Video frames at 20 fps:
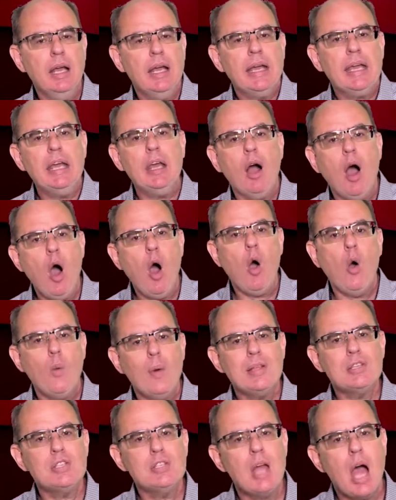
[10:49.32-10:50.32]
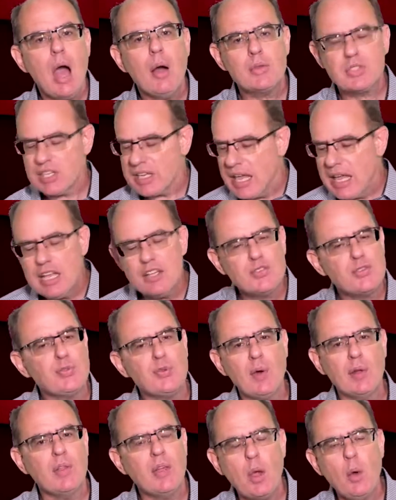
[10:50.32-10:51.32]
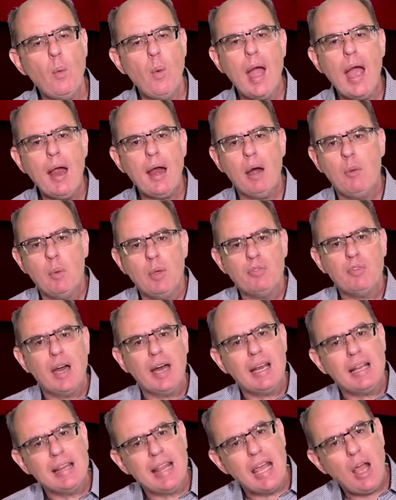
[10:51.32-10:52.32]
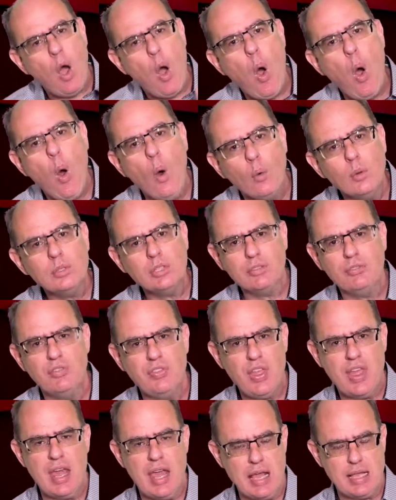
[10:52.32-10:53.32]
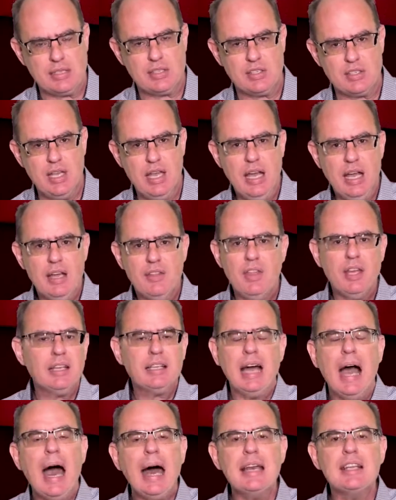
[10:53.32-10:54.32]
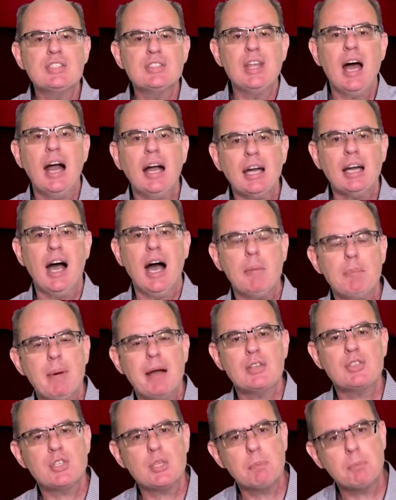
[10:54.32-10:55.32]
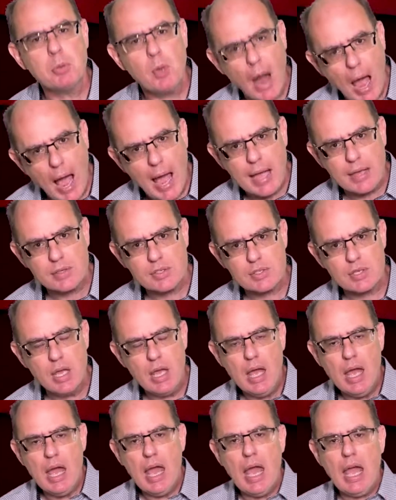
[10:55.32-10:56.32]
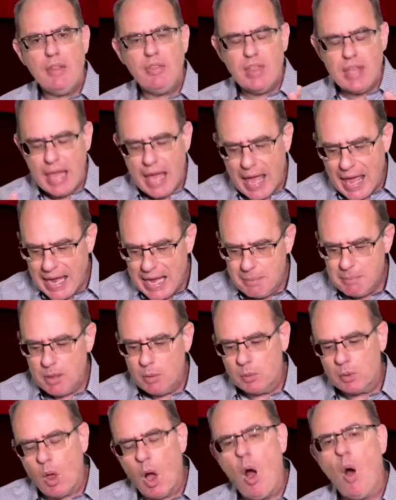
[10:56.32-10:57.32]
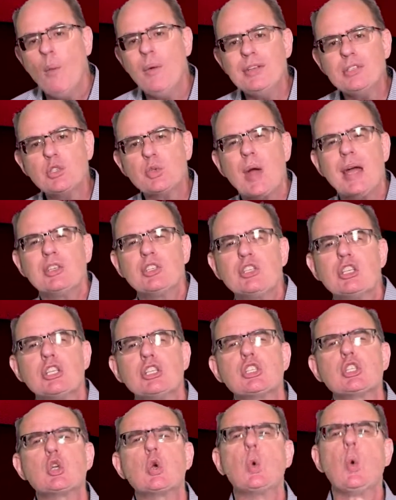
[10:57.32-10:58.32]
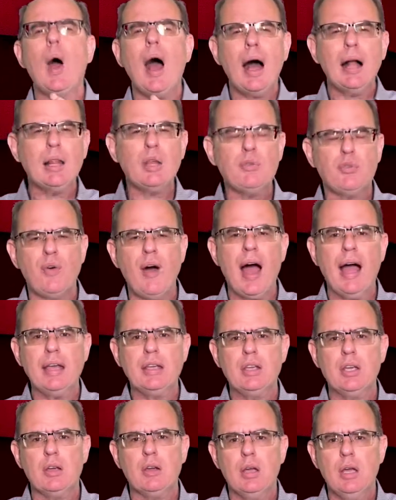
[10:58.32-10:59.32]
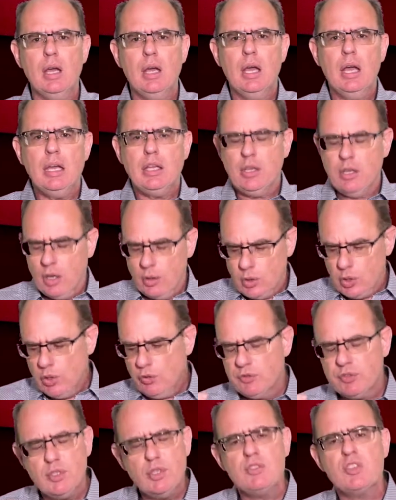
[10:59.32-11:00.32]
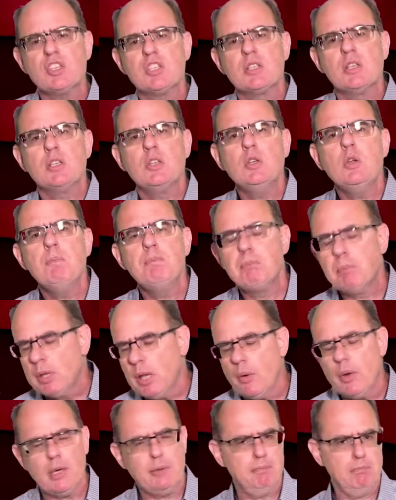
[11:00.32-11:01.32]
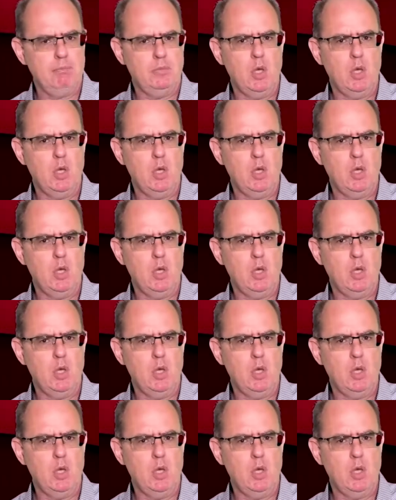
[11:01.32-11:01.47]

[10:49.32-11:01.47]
He always knows. See, he's fully aware, and we've got to lay hold of this that God is not caught by surprise. And the enemy will always try to disqualify you. You know, you have you just, you blew it.